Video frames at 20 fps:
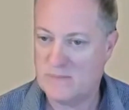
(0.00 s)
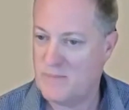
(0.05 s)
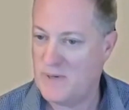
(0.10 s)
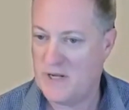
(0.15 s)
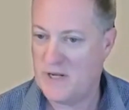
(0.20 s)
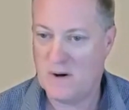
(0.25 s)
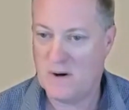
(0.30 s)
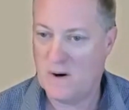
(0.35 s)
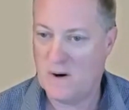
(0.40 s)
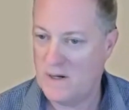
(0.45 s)

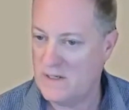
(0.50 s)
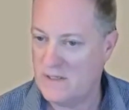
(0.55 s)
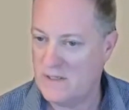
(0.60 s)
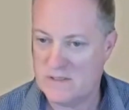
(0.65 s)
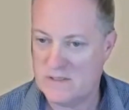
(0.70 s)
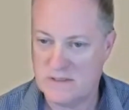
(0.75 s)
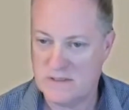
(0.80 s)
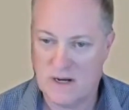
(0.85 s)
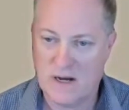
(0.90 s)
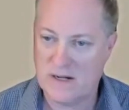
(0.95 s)
been on.
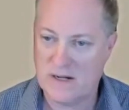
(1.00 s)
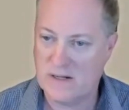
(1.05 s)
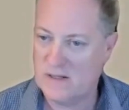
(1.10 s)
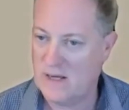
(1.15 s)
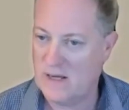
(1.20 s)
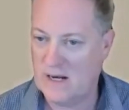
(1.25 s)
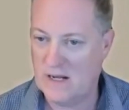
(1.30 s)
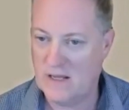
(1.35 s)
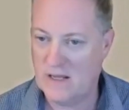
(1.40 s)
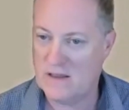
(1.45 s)
It's not
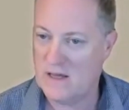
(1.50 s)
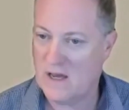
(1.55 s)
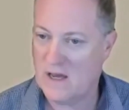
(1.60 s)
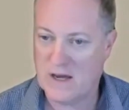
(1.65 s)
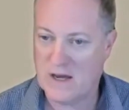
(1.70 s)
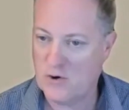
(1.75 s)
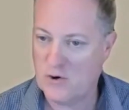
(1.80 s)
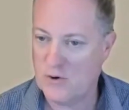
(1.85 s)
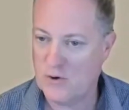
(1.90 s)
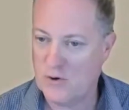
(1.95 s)
anything
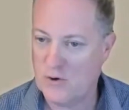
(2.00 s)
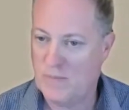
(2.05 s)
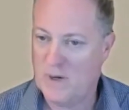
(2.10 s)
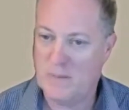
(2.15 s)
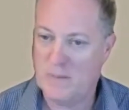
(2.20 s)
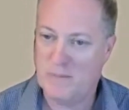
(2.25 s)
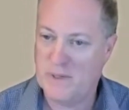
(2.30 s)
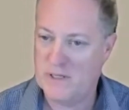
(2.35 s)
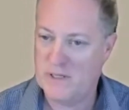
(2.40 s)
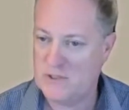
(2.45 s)
I couldn't
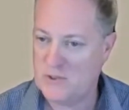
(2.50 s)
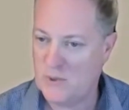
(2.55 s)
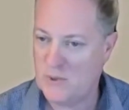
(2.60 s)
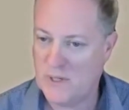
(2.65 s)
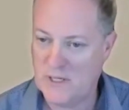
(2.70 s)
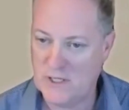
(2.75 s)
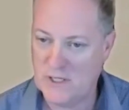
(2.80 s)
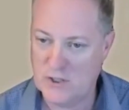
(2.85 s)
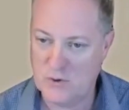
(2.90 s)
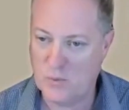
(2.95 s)
bump into, I
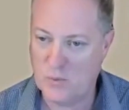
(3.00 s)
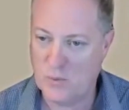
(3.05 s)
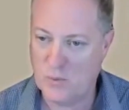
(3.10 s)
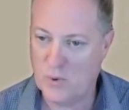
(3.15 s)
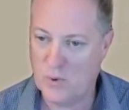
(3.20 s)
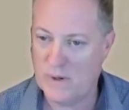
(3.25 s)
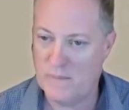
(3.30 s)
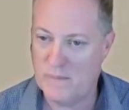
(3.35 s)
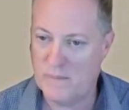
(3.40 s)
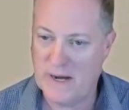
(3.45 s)
needed to
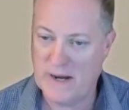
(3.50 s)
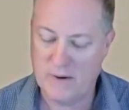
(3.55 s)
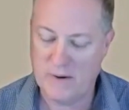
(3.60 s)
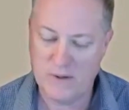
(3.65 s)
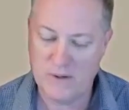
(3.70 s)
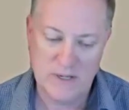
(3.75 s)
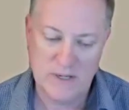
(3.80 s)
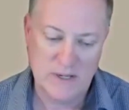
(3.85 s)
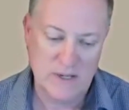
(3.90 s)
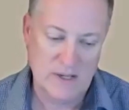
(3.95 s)
worry
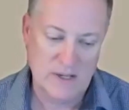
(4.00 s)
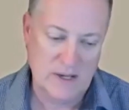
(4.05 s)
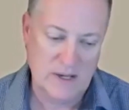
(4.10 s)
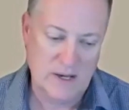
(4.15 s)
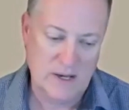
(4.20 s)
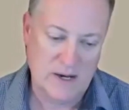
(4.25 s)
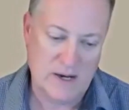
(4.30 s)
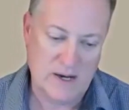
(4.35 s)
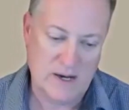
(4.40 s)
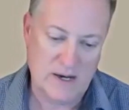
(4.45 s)
about.
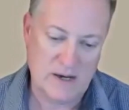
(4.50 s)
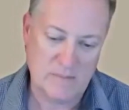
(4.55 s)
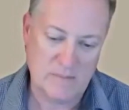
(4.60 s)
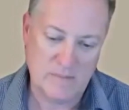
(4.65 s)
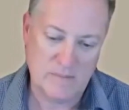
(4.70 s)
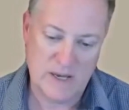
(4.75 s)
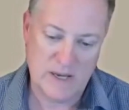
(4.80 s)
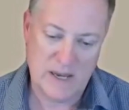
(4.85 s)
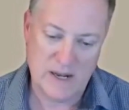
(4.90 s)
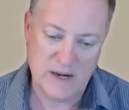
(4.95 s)

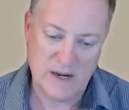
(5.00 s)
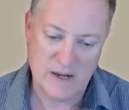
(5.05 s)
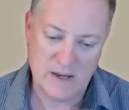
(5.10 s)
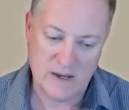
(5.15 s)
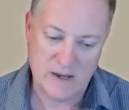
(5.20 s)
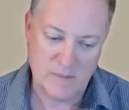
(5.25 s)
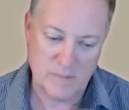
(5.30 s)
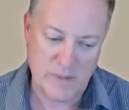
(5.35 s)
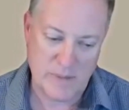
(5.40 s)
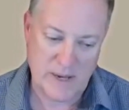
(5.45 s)
And
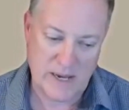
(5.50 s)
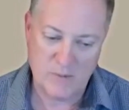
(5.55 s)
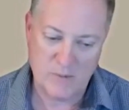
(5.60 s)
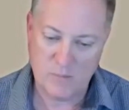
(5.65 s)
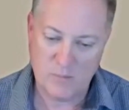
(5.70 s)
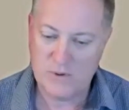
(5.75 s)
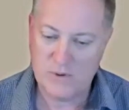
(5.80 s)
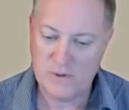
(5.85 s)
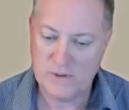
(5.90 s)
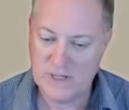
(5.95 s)
a pet
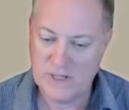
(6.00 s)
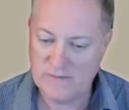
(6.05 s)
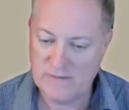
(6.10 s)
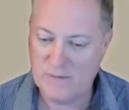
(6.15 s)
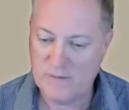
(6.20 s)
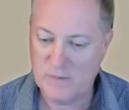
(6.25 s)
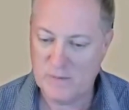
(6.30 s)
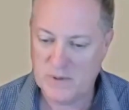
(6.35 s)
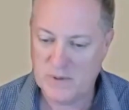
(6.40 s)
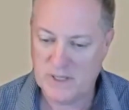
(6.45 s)
will
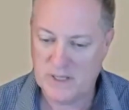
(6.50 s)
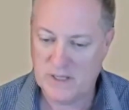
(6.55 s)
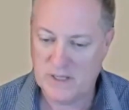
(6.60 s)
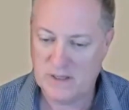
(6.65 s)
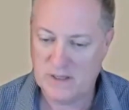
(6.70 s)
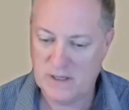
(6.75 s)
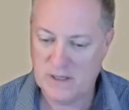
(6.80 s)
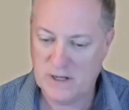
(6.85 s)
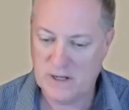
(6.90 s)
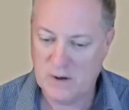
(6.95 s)

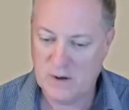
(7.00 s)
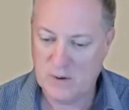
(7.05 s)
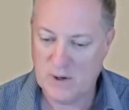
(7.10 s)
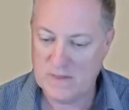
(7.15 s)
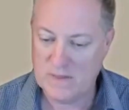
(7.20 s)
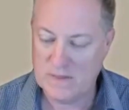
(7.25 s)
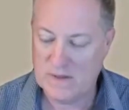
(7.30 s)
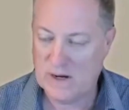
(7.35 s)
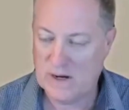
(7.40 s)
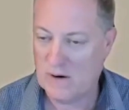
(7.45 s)
inevitably,
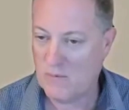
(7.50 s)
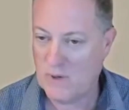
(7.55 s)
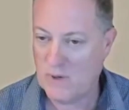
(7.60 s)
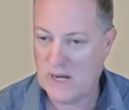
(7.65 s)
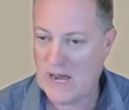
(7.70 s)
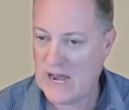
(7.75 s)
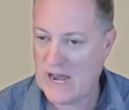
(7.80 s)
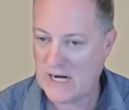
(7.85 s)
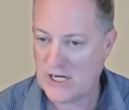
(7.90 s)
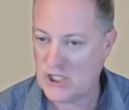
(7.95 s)
and their
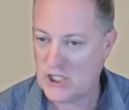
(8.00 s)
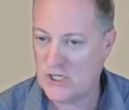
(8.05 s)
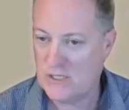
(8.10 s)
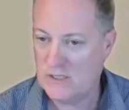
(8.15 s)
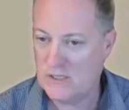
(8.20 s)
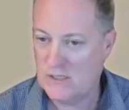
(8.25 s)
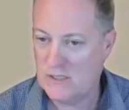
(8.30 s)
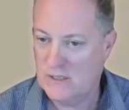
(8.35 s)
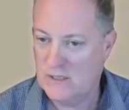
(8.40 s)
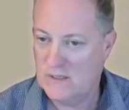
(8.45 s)

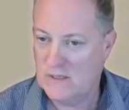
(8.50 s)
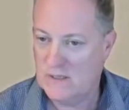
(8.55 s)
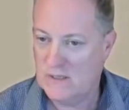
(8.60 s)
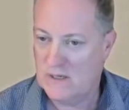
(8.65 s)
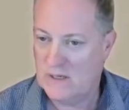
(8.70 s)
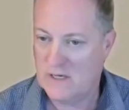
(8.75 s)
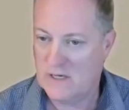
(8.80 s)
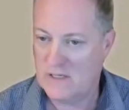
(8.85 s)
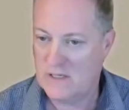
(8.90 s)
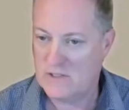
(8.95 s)
reaction
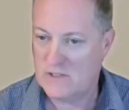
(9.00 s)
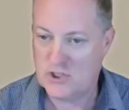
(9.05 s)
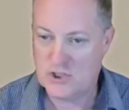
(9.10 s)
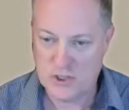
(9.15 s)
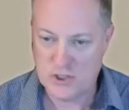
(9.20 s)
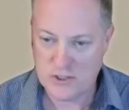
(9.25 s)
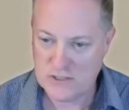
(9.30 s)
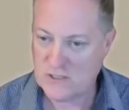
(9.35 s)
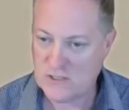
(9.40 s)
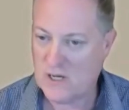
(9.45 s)
is
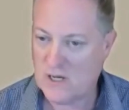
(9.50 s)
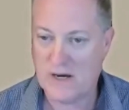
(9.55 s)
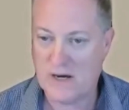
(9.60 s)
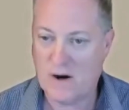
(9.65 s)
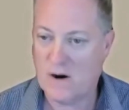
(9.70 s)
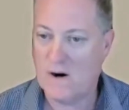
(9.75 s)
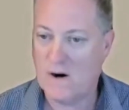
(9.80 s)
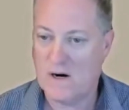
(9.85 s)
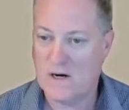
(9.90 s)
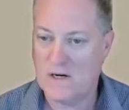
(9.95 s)
just like
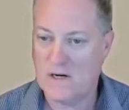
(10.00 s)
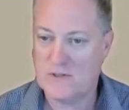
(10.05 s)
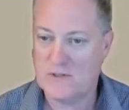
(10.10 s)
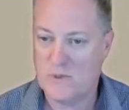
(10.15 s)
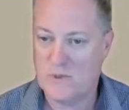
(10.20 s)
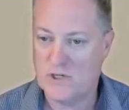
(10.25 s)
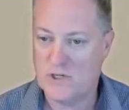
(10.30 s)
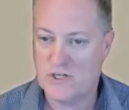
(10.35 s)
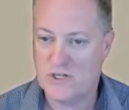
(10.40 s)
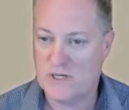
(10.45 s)
ours,
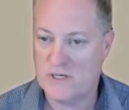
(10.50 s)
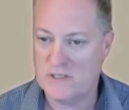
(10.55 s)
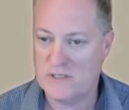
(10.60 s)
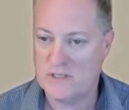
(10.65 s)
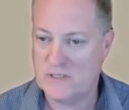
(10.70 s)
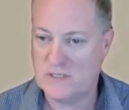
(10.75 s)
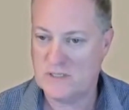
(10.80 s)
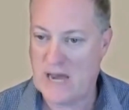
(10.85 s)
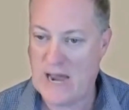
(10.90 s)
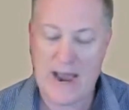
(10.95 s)
which
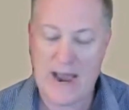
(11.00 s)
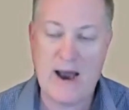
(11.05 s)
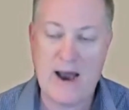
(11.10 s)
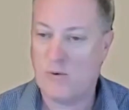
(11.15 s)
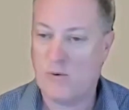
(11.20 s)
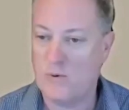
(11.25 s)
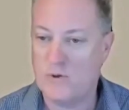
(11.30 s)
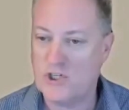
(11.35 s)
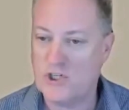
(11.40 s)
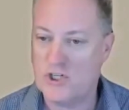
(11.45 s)
is
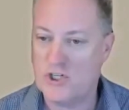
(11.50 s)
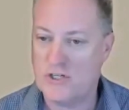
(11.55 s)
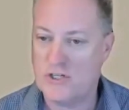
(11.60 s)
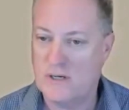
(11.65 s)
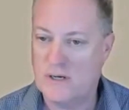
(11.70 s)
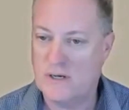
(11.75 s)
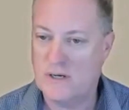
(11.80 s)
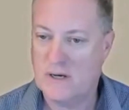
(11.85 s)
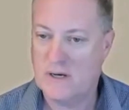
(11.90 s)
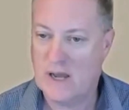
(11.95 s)
ouch,
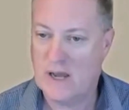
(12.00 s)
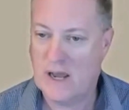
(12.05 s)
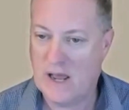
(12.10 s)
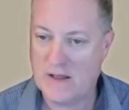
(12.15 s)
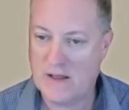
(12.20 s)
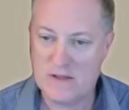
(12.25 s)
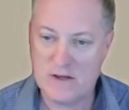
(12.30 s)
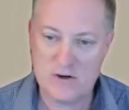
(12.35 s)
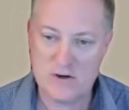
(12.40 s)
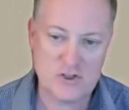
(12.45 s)

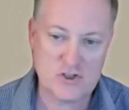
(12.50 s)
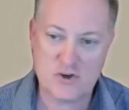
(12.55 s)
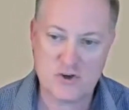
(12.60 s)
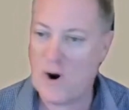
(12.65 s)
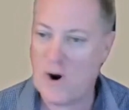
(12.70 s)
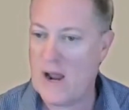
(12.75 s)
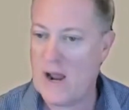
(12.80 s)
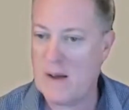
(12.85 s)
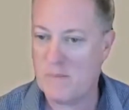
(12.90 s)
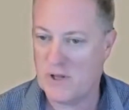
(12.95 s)
and they're
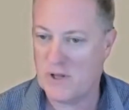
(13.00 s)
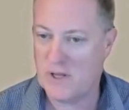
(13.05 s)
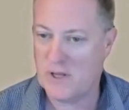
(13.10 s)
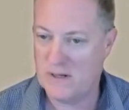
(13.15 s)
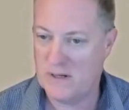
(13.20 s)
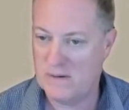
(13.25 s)
scrambling.